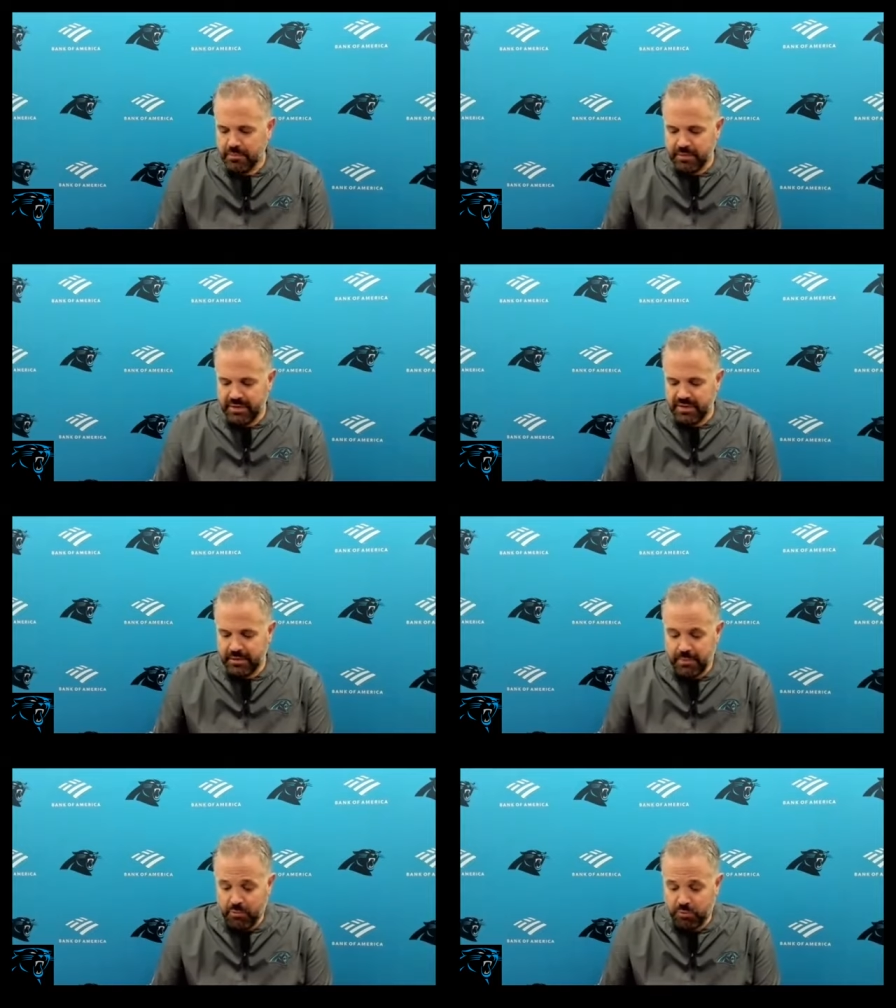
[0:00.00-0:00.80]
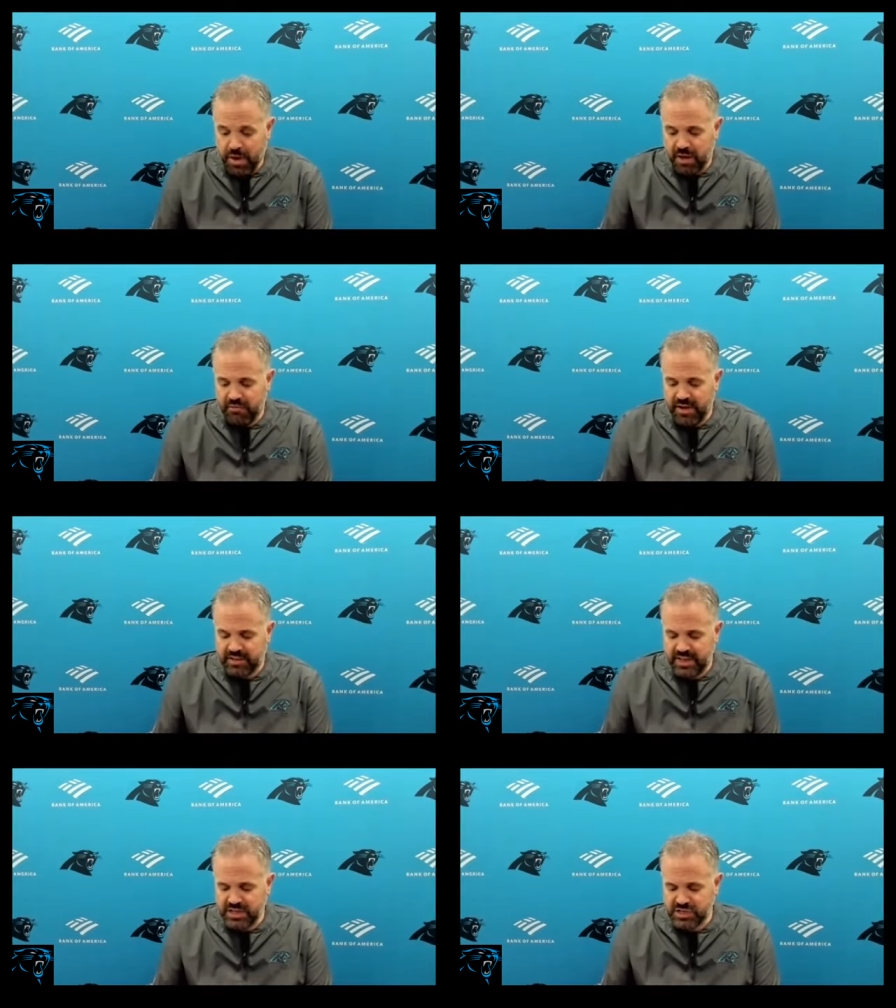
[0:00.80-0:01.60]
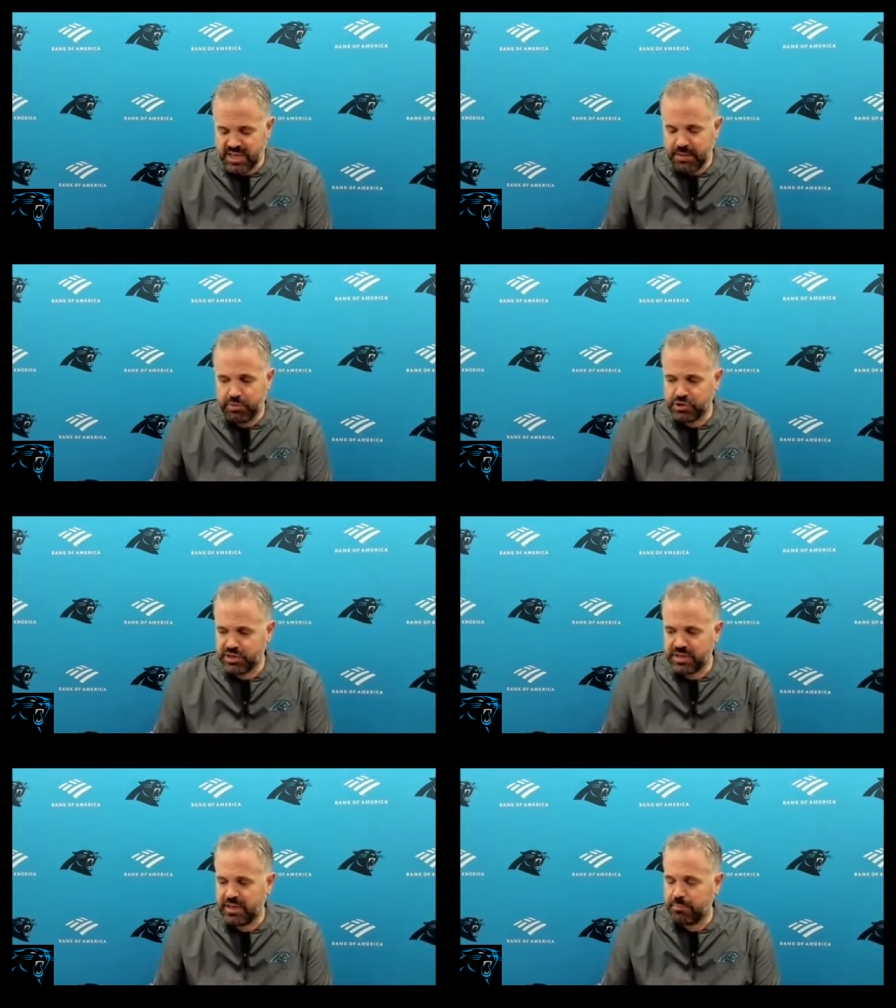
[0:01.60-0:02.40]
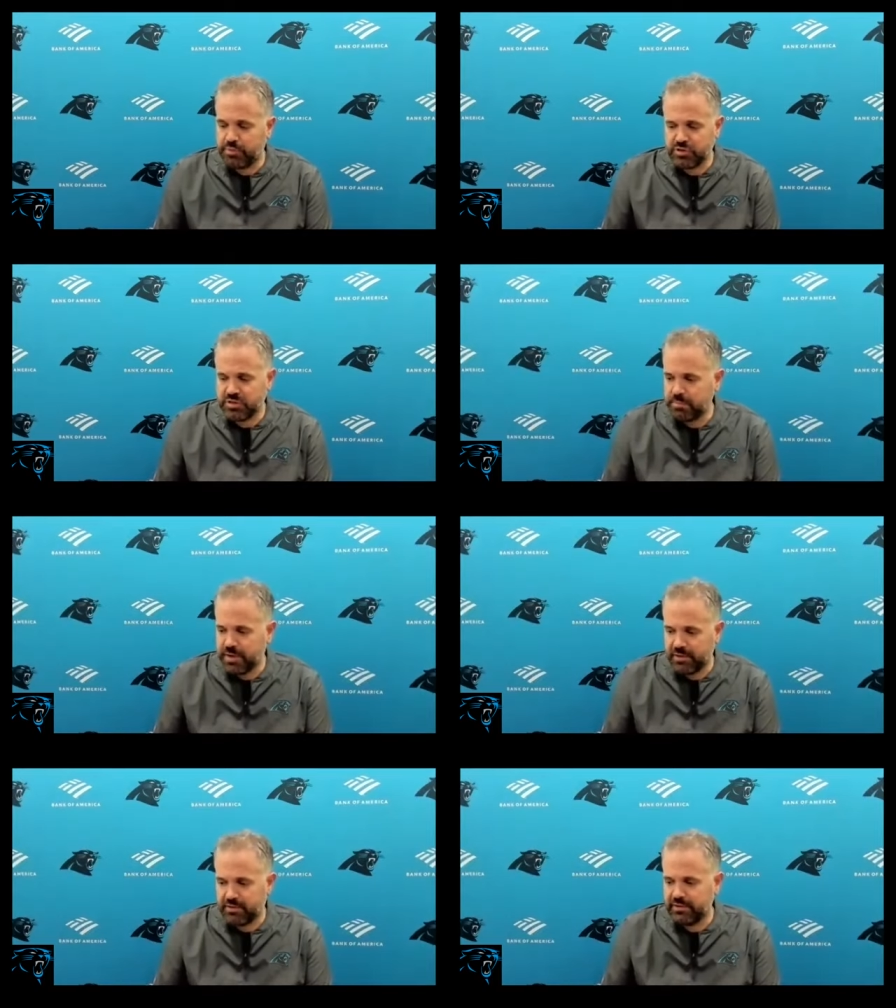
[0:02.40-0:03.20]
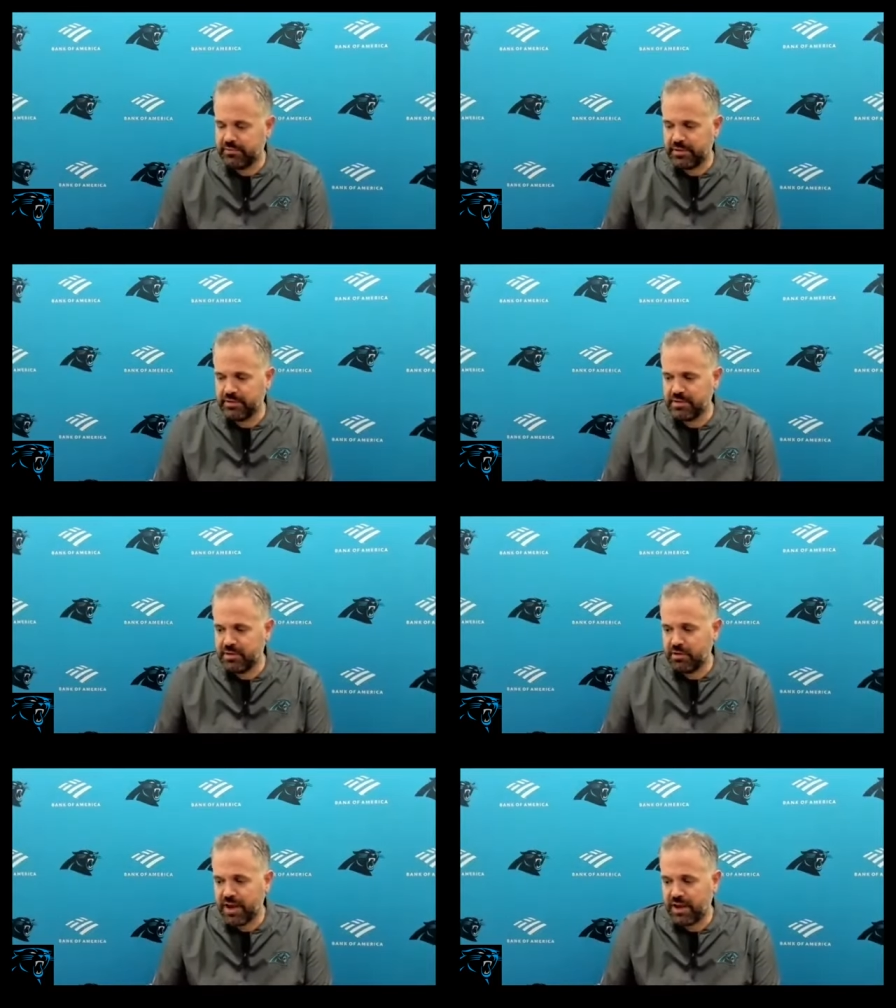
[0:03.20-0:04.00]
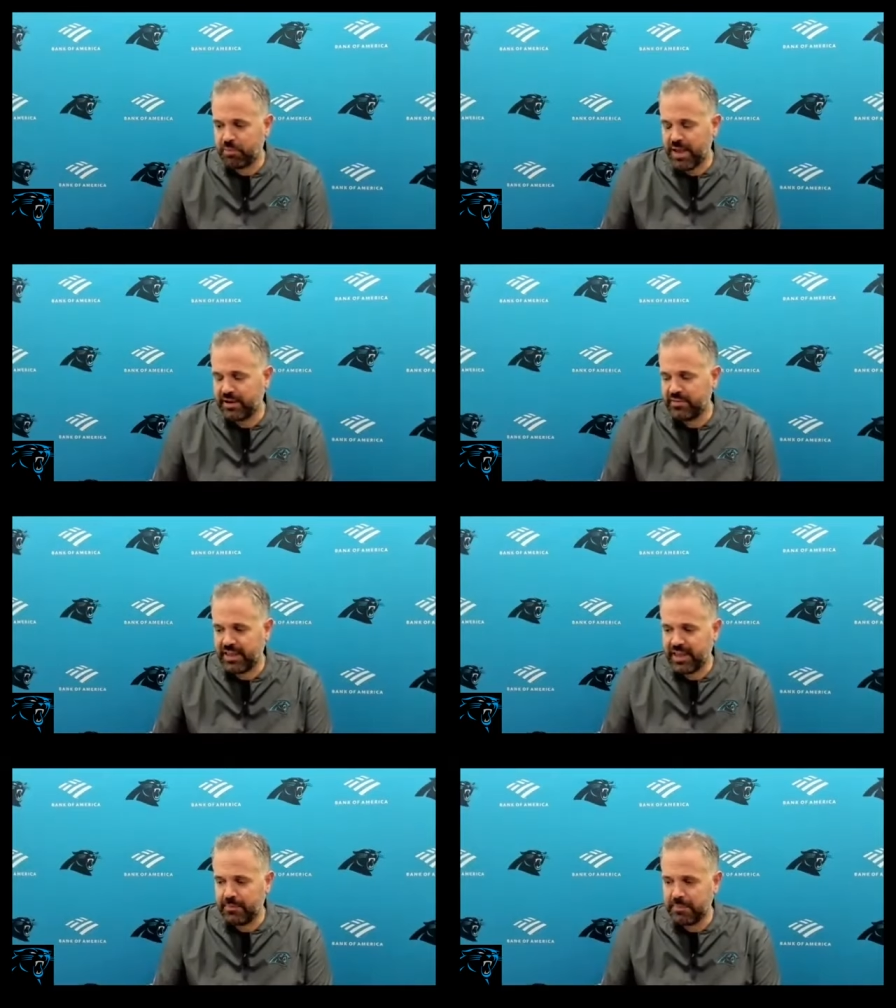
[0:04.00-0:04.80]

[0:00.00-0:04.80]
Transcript: But I was proud of the fact that he just kept pushing it, kept pushing the pedal, and you know, got us back in the game.